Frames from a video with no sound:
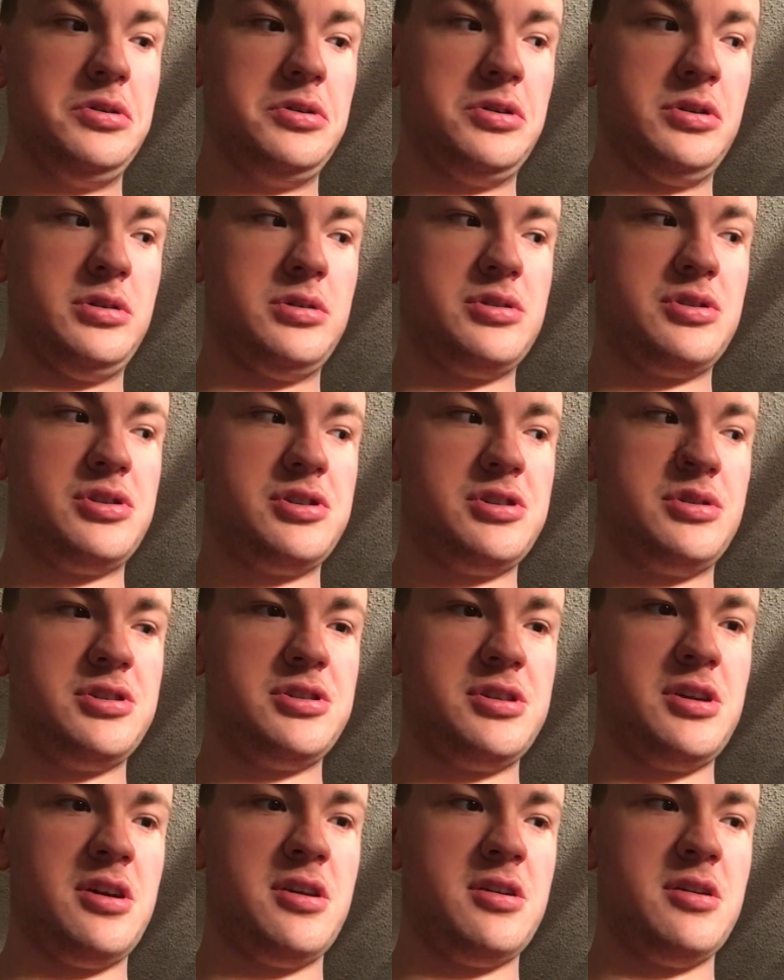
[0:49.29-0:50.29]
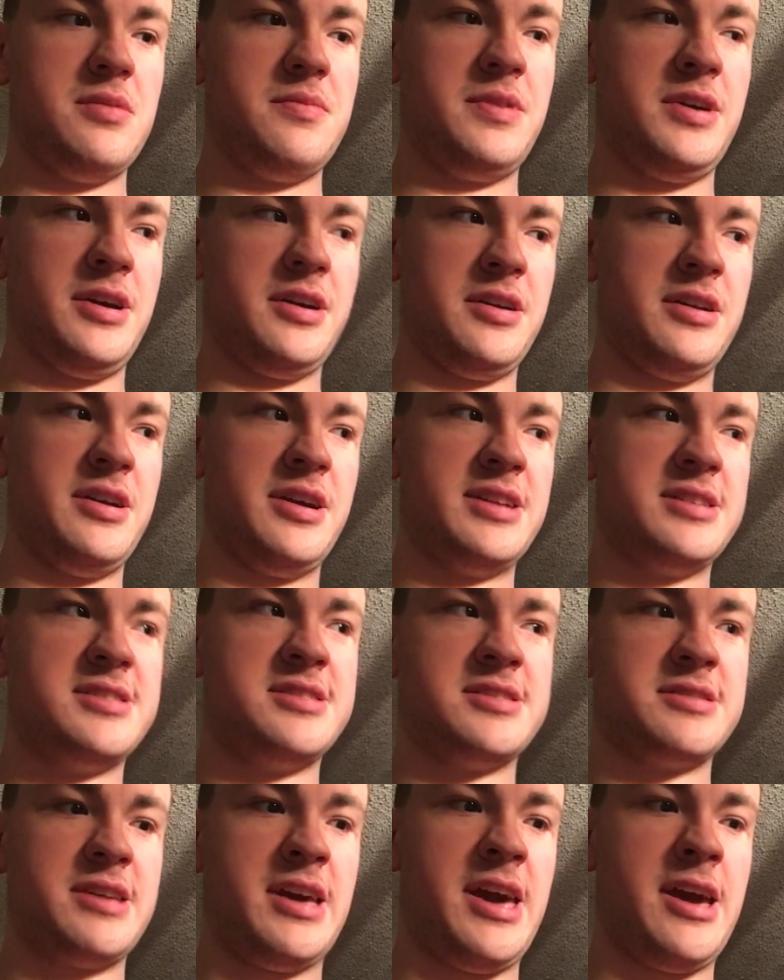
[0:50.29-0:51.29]
oh shit, am I going to get
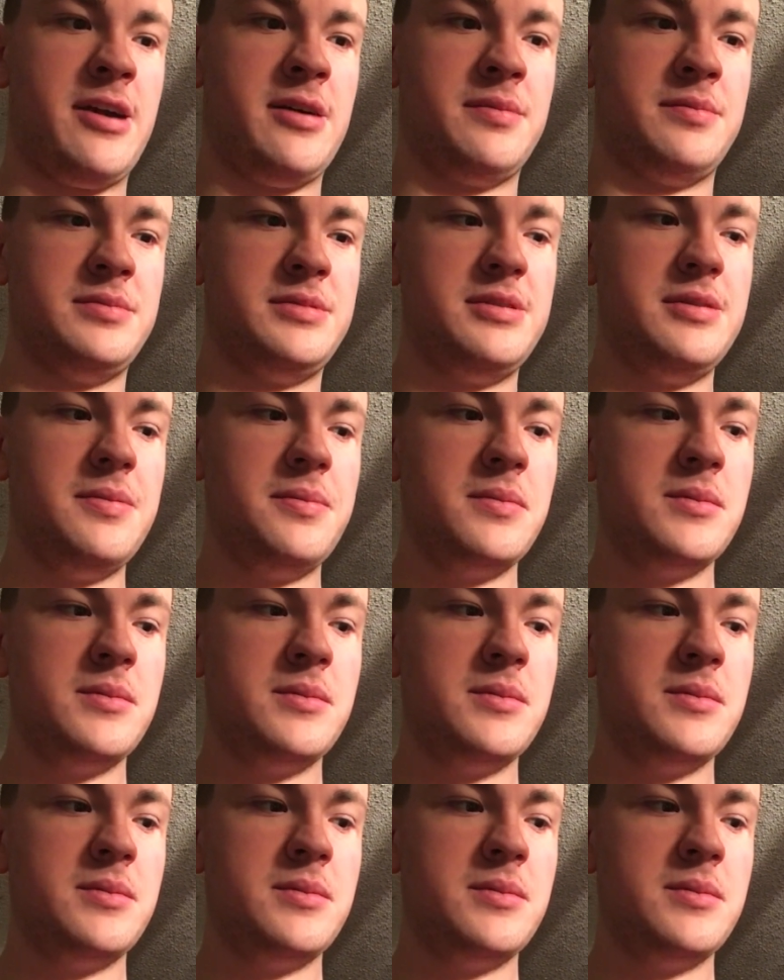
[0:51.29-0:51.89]
scammed?